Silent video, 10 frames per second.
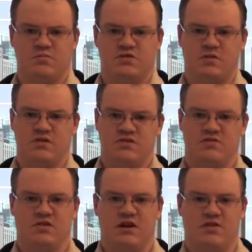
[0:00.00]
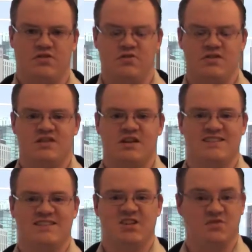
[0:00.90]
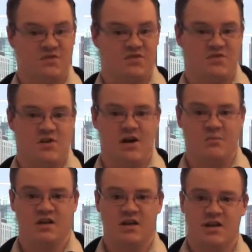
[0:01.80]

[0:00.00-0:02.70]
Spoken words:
between two categories that are self-described